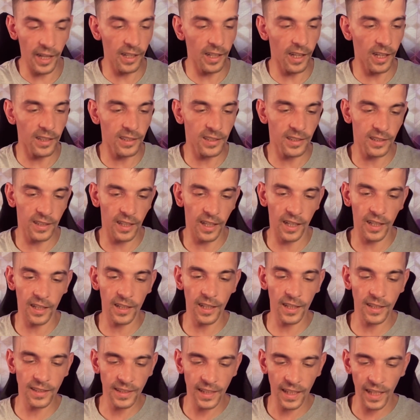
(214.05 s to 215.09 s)
Let's
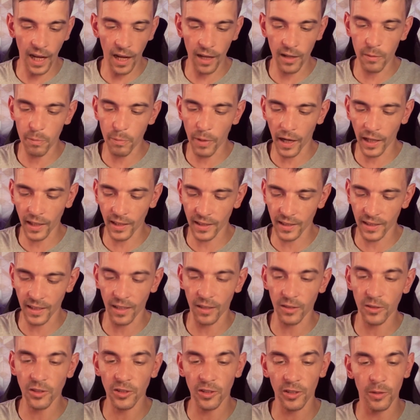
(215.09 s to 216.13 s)
get it out of the packaging. I'll
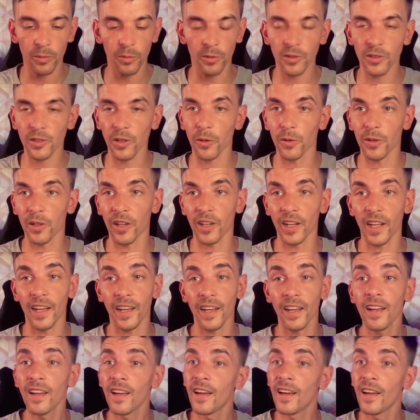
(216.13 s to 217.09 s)
show you what's going on here.